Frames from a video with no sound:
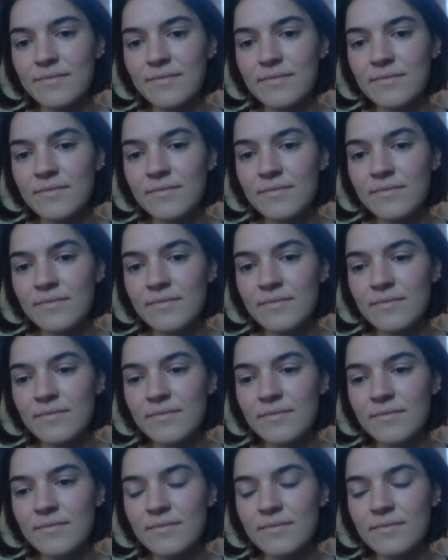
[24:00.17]

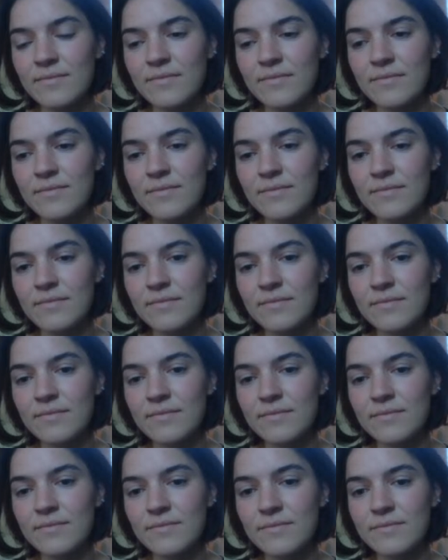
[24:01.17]

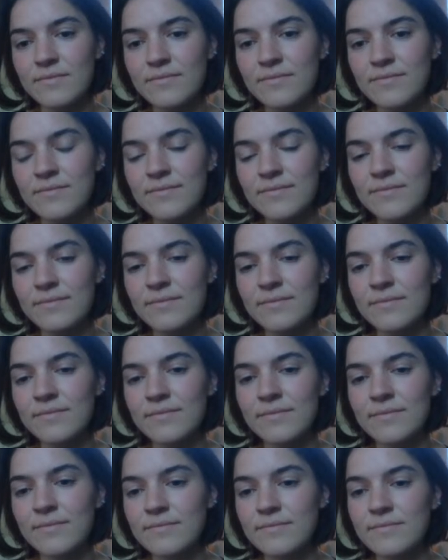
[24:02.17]

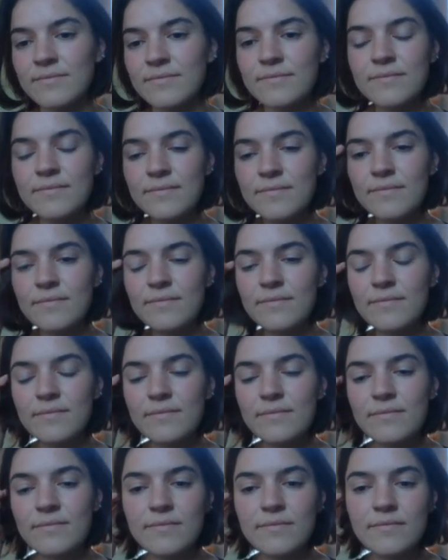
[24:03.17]

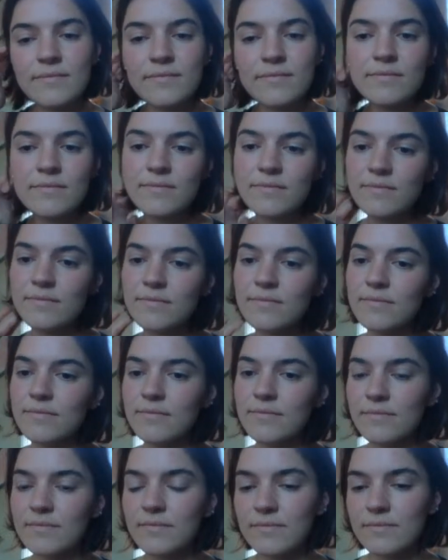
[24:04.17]

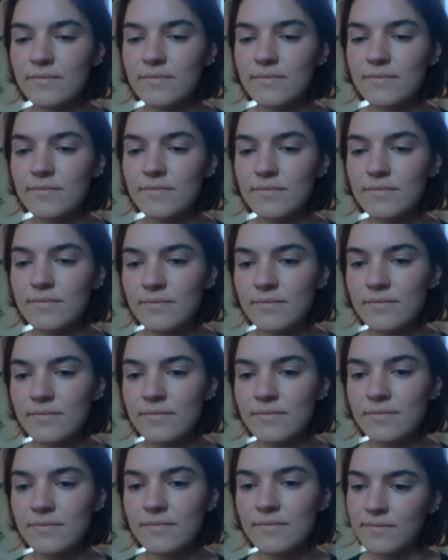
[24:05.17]

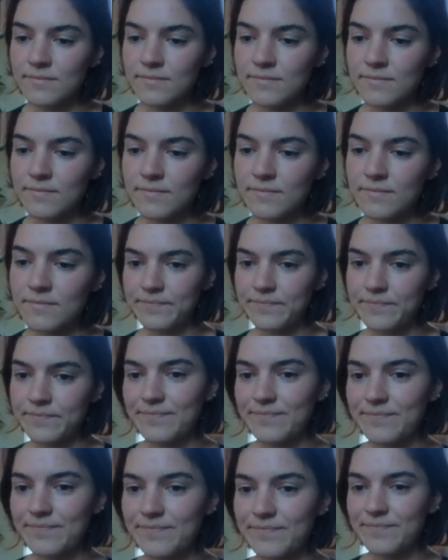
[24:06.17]

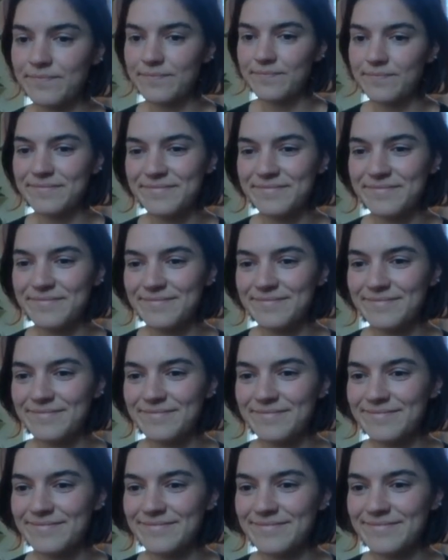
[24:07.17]
This person isn't speaking.